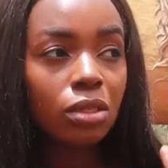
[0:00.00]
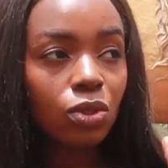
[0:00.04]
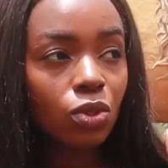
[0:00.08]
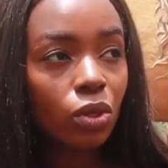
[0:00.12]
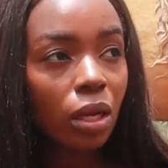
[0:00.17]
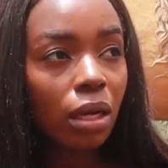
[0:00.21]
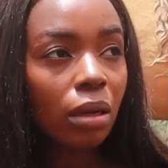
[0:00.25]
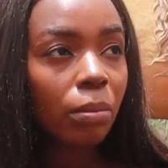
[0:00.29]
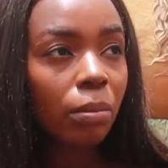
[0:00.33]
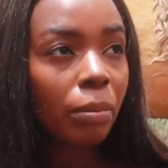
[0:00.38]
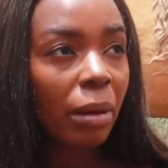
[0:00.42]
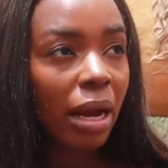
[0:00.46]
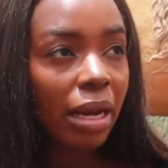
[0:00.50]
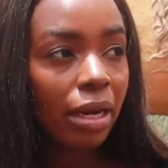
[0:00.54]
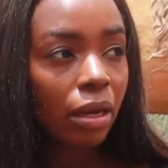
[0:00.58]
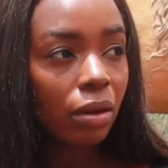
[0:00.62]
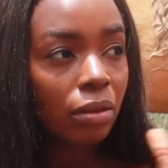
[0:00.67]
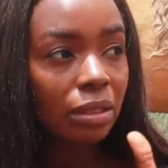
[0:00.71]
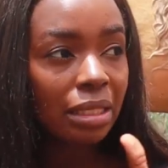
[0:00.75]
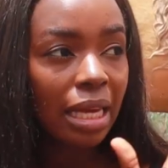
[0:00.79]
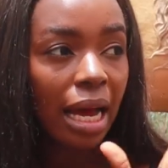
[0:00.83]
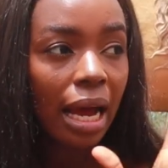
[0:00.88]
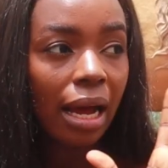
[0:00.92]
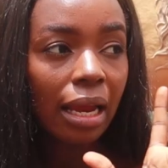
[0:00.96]
the solar
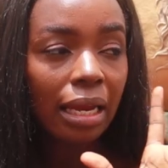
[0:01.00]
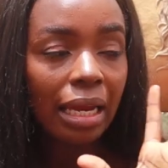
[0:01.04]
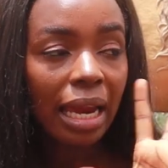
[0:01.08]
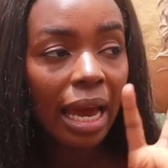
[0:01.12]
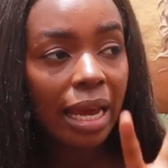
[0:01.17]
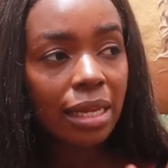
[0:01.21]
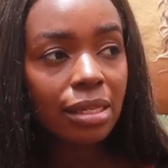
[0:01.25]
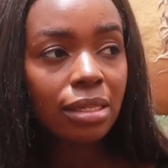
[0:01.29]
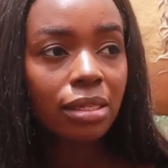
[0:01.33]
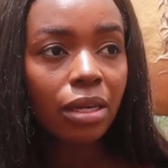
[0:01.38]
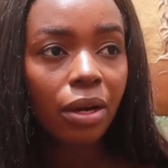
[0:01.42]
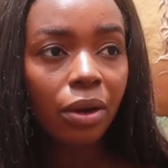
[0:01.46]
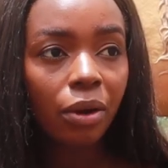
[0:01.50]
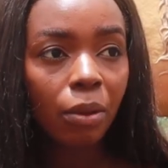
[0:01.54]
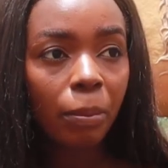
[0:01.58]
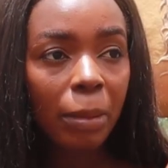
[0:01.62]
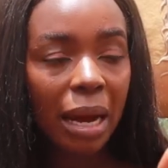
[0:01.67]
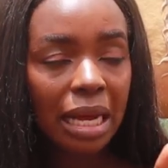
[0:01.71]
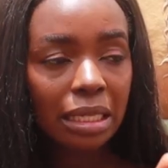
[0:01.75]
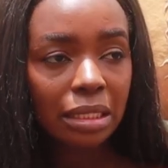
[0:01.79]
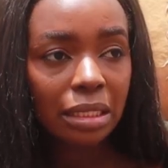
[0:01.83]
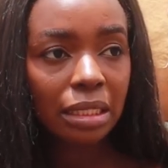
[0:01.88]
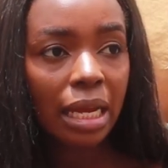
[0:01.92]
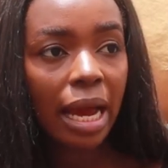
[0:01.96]
panel that lights here
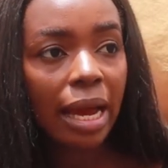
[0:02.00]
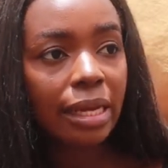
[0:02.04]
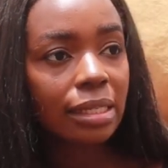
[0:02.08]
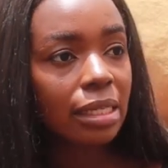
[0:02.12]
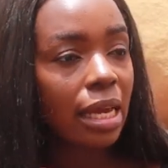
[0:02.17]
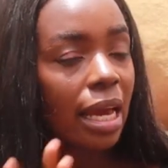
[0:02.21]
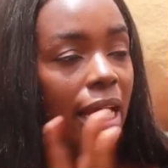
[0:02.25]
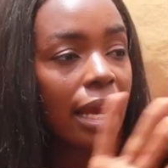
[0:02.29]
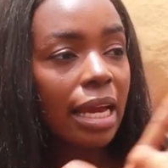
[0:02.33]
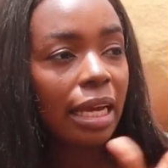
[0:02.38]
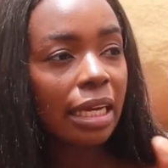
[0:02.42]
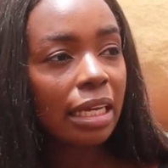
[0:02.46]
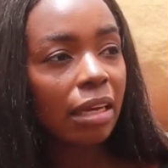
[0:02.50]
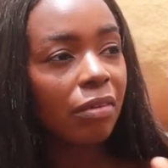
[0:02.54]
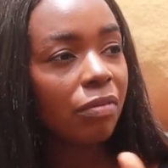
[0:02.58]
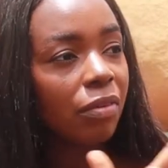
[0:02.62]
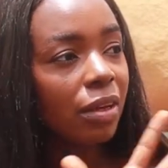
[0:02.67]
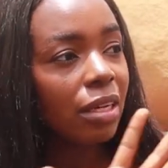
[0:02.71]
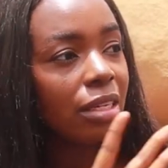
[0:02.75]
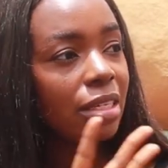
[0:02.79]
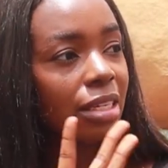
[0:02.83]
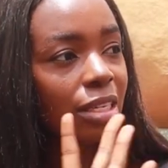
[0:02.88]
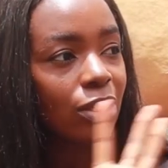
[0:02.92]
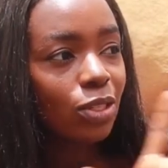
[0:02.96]
up at night,
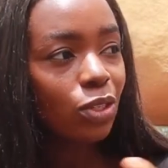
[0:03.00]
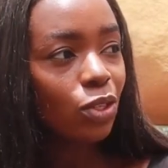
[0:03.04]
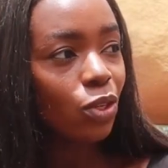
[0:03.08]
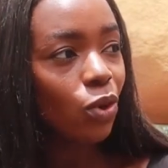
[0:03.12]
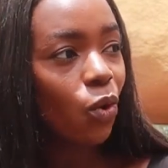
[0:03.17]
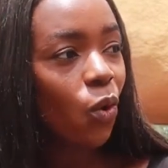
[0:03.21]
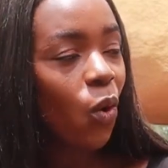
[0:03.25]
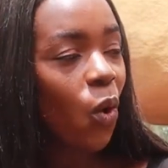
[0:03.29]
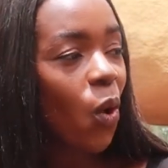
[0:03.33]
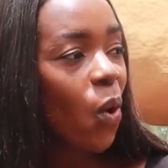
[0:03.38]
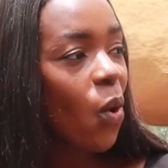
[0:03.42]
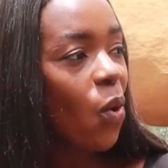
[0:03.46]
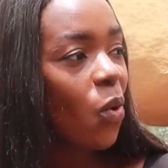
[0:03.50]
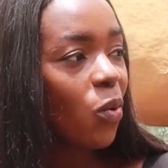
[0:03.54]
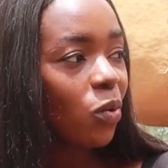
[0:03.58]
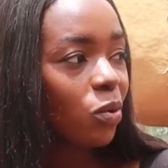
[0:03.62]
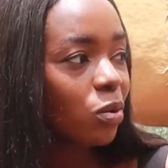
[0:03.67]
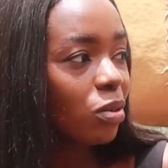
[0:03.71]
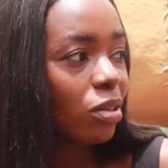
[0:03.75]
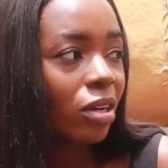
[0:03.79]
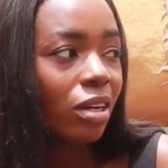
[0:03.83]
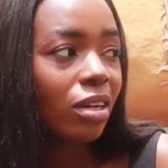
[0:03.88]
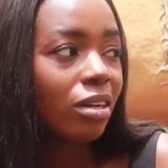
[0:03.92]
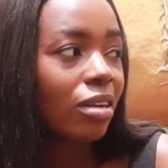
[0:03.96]
giving it the
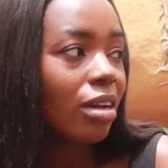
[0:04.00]
whole,